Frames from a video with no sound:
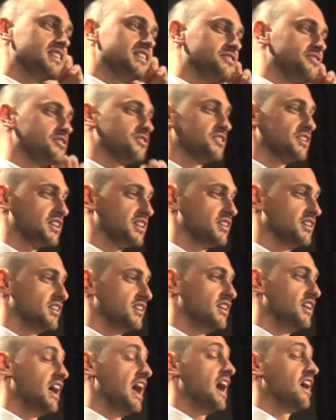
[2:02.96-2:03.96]
differently,
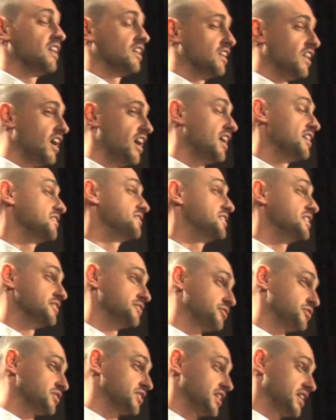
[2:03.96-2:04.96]
a lot
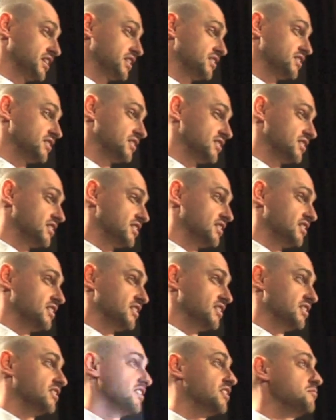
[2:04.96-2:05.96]
differently
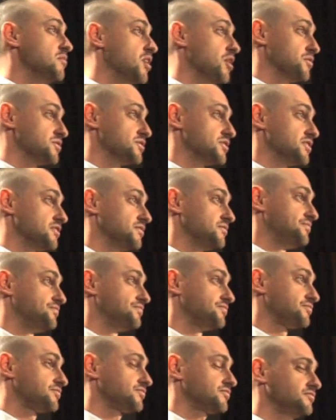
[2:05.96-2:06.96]
than most.
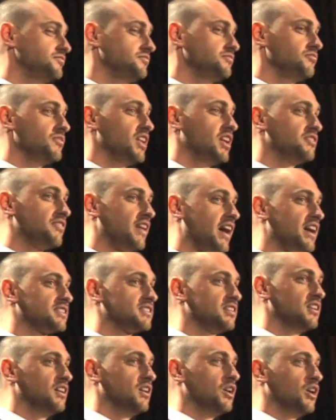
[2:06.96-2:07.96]
In
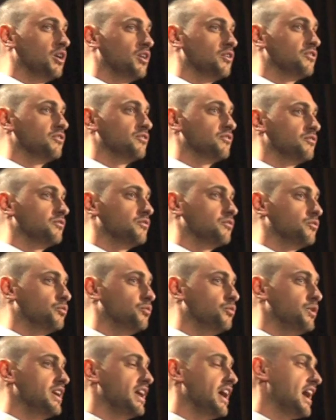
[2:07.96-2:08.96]
fact,
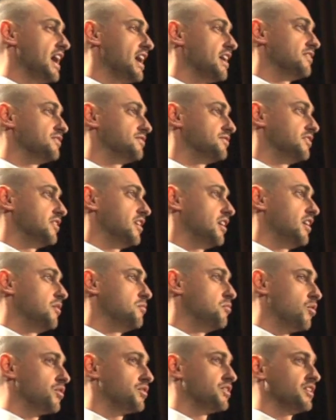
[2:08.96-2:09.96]
we have a
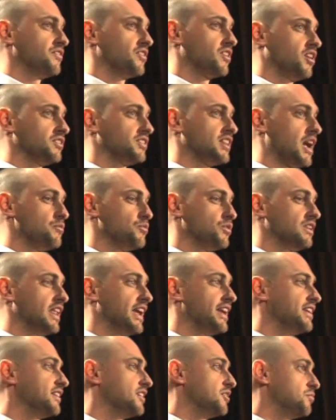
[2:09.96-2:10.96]
more difficult time
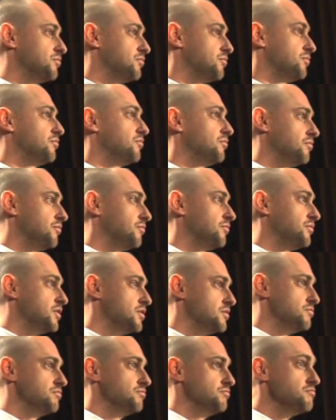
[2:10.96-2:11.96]
relating
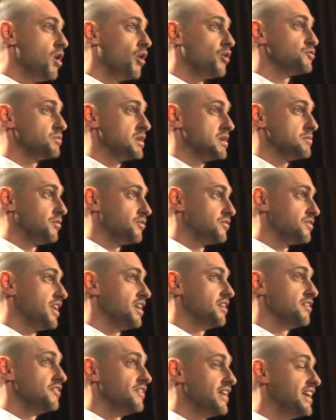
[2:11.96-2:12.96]
to most people
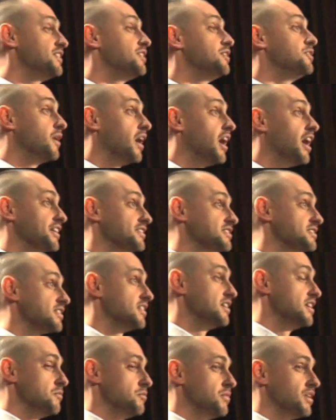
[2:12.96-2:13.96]
than they do to us.
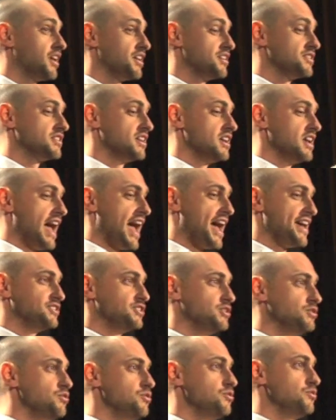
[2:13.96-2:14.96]
Because
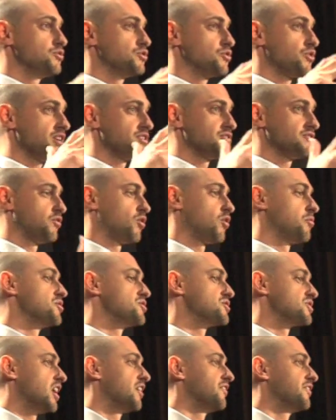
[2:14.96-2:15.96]
as you transform
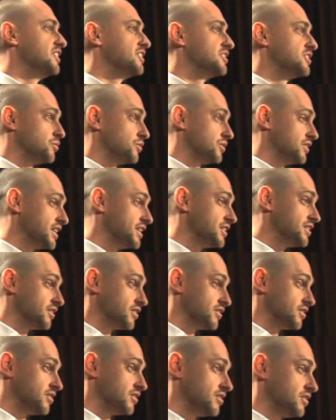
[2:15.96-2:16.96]
yourself into a leader,
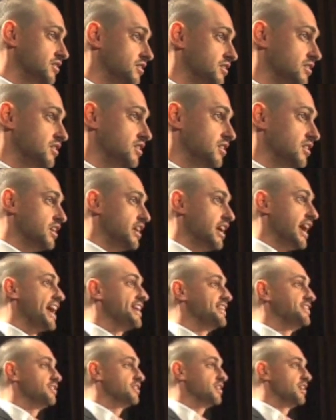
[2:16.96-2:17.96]

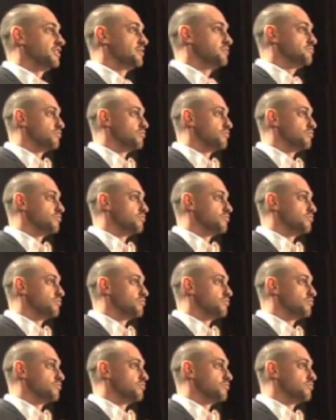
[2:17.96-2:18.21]
and the